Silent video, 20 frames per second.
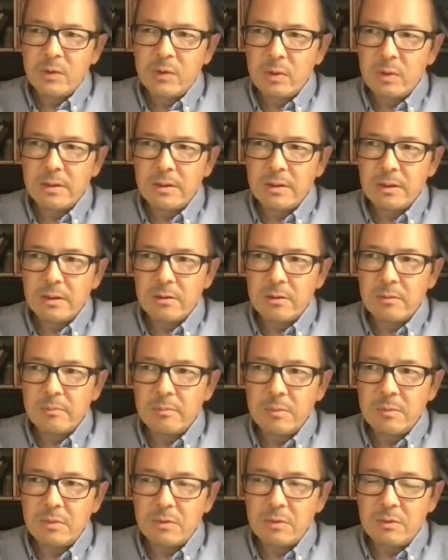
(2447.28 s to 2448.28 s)
the one that I
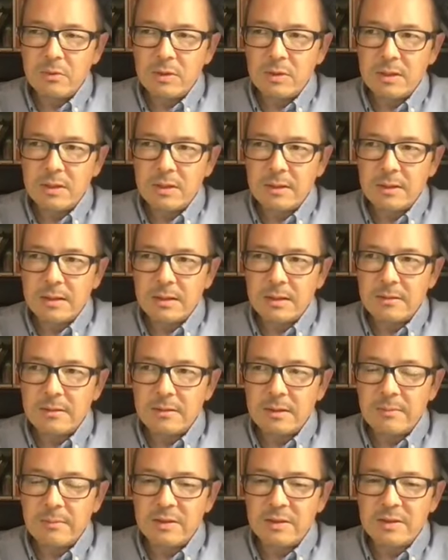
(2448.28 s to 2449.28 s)
remember doing, and
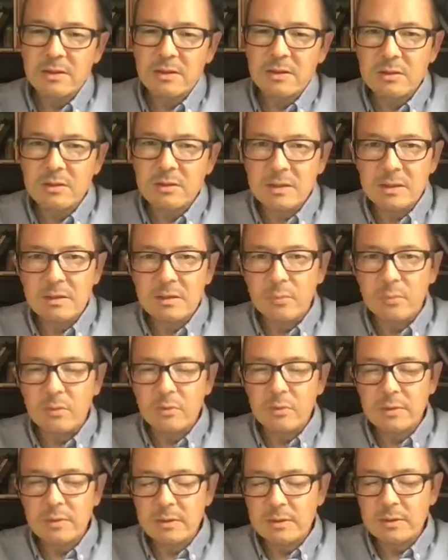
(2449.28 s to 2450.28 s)
it's actually in a
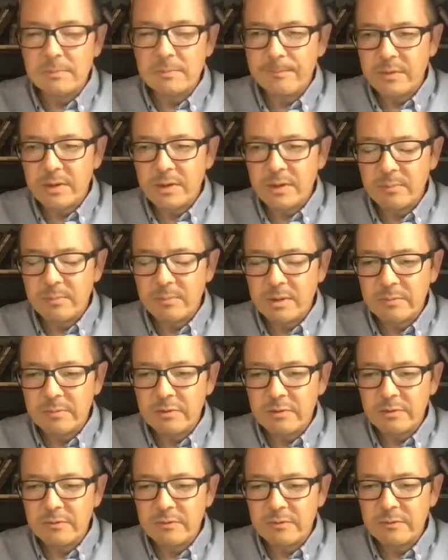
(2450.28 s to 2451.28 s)
book that I
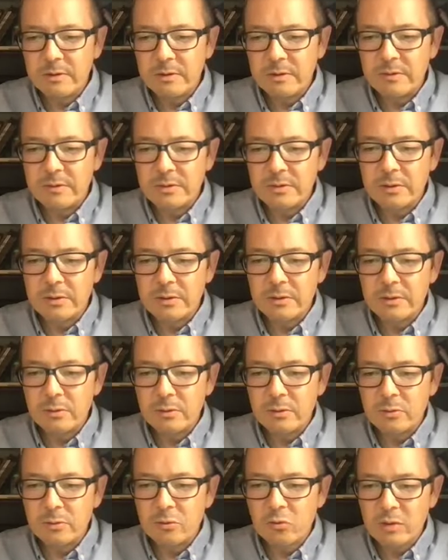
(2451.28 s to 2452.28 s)
published a few years ago
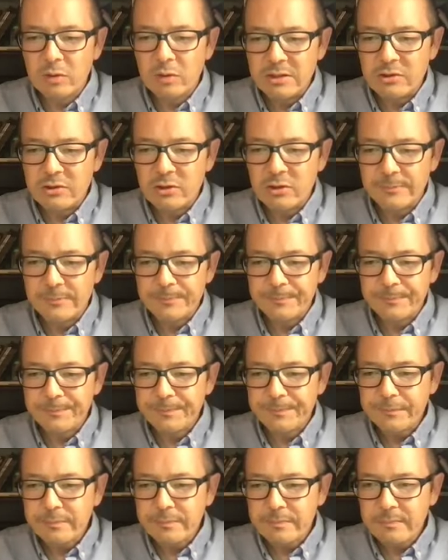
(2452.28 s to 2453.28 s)
called Creature,
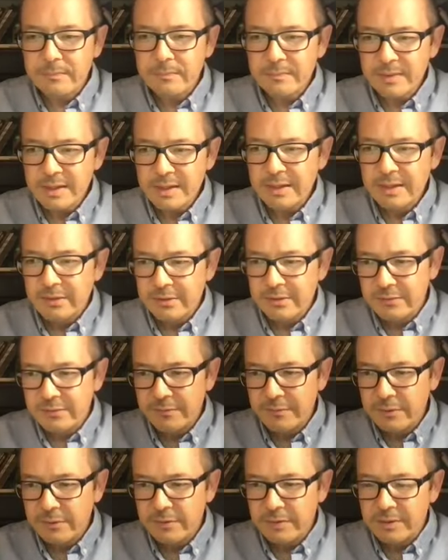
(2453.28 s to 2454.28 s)
and it's the
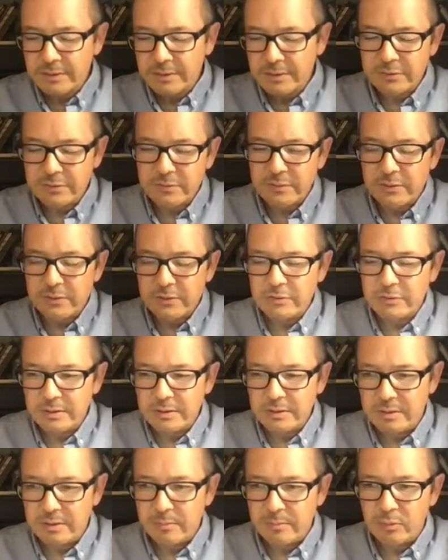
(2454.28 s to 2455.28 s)
first illustration
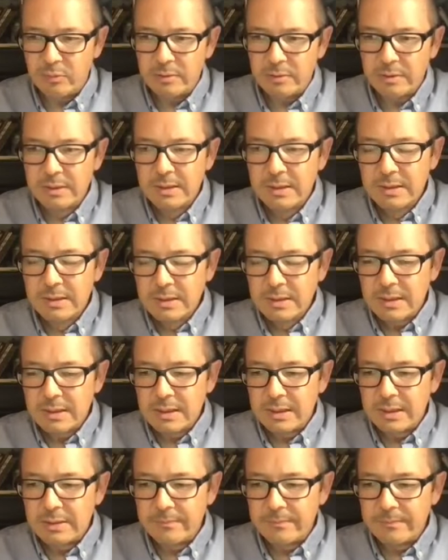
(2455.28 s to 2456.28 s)
in the book,
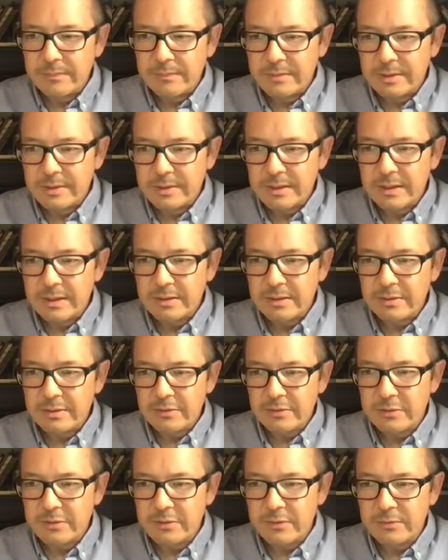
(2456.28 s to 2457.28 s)
um, and
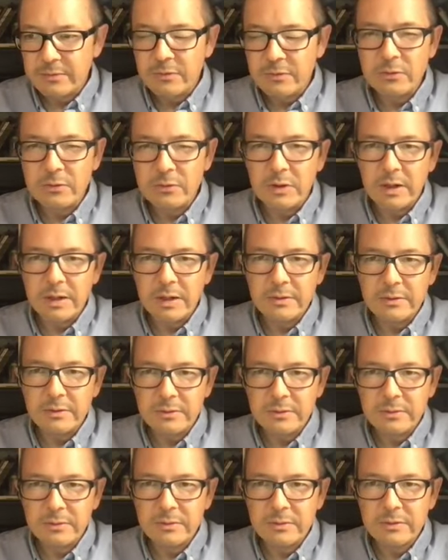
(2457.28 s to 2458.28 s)
it's just of two
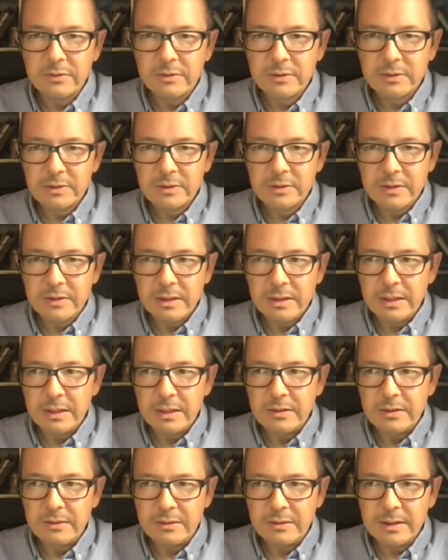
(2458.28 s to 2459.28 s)
dinosaurs,
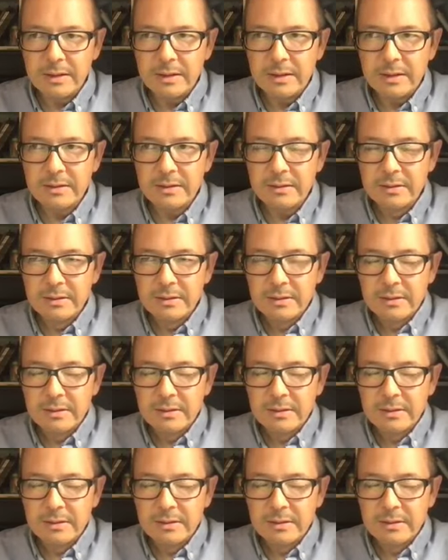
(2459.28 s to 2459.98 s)
and I